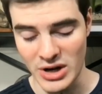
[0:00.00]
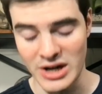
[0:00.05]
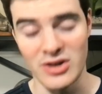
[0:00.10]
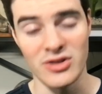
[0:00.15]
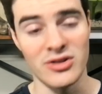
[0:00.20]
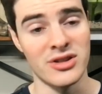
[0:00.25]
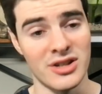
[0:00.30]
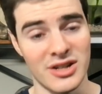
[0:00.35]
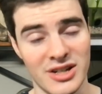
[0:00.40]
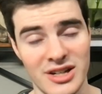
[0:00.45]
I know
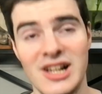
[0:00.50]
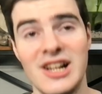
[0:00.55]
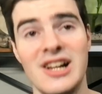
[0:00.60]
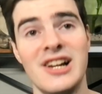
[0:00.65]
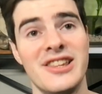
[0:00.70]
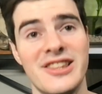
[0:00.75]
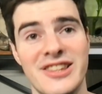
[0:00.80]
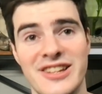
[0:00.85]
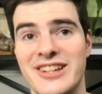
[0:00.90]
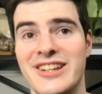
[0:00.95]
the,
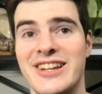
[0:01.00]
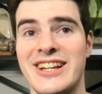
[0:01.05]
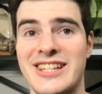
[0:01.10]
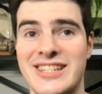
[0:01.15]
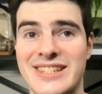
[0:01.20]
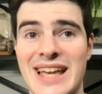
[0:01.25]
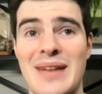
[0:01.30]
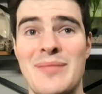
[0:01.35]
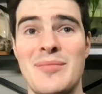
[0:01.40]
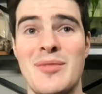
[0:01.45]
the
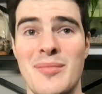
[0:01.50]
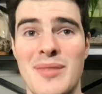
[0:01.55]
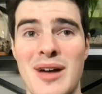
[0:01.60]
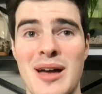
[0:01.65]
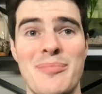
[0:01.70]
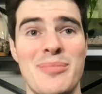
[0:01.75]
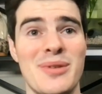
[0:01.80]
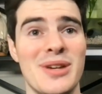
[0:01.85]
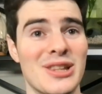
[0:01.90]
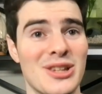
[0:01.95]
excitement
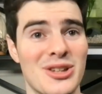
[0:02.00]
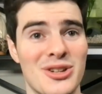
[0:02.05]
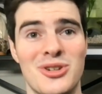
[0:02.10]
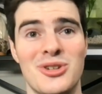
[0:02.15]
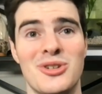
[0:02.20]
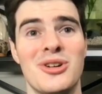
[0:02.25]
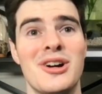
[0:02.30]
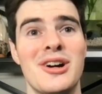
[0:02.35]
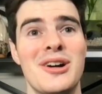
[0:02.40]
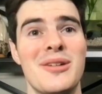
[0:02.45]
might be a
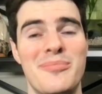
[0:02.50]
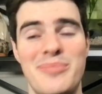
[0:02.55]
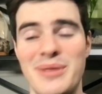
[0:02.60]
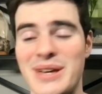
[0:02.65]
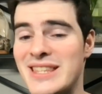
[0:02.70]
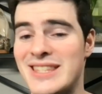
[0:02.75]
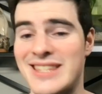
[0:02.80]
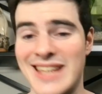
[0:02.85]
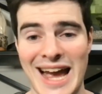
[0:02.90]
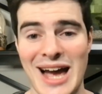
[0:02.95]
little
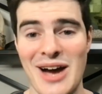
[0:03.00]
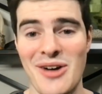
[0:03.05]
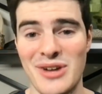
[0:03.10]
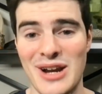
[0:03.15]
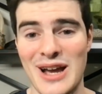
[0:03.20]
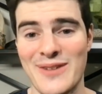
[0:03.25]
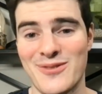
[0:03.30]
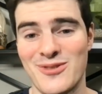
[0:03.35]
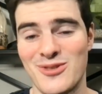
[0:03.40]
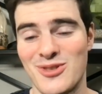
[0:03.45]
bit down
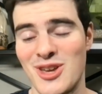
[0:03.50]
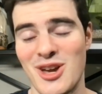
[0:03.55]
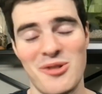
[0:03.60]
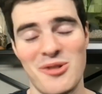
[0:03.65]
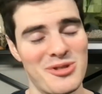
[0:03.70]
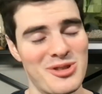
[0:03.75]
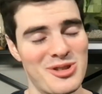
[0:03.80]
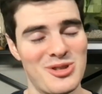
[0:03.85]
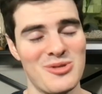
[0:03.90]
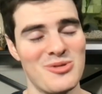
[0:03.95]
after the oh
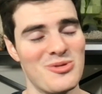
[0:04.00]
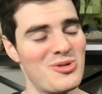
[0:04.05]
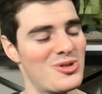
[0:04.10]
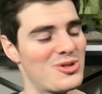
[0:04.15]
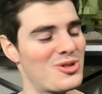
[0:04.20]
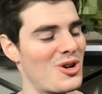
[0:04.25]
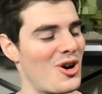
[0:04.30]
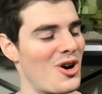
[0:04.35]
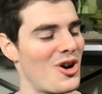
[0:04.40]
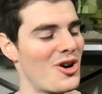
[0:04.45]
and two
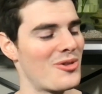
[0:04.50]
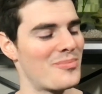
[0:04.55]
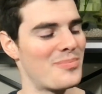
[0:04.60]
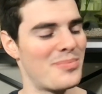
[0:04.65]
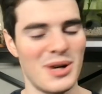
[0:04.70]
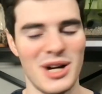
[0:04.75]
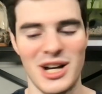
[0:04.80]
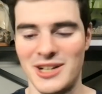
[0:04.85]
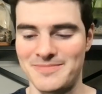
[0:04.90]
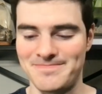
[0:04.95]
start,
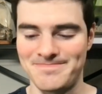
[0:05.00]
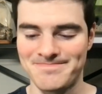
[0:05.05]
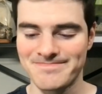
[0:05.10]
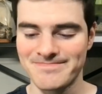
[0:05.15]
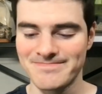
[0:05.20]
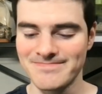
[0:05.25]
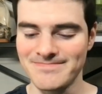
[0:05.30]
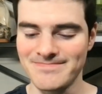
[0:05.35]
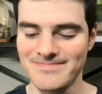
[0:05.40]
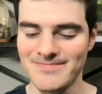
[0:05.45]
but
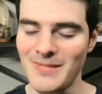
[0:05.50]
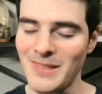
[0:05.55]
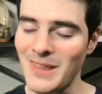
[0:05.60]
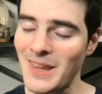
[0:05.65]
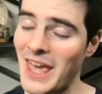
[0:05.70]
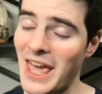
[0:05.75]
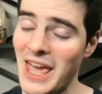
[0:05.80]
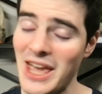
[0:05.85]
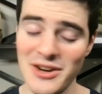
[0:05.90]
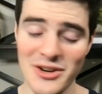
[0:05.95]

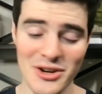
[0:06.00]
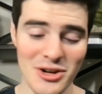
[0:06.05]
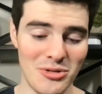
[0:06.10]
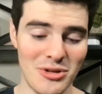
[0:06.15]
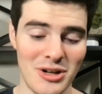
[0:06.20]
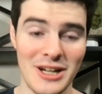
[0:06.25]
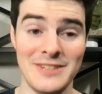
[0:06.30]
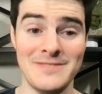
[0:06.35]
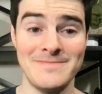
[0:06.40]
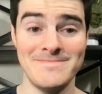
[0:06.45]
hey, you know
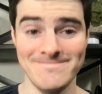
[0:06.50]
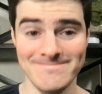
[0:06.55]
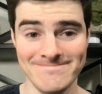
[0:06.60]
what?